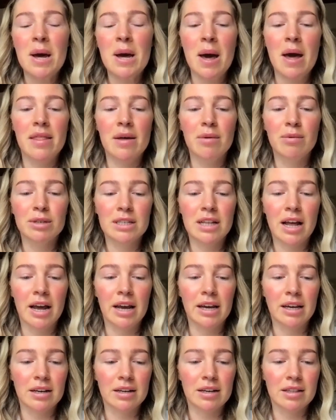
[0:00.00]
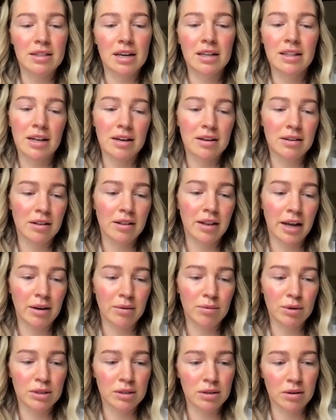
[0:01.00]
And there was like a thing that
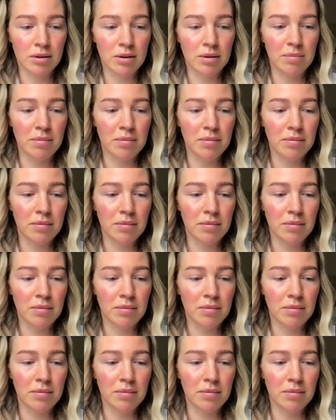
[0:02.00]
like was um,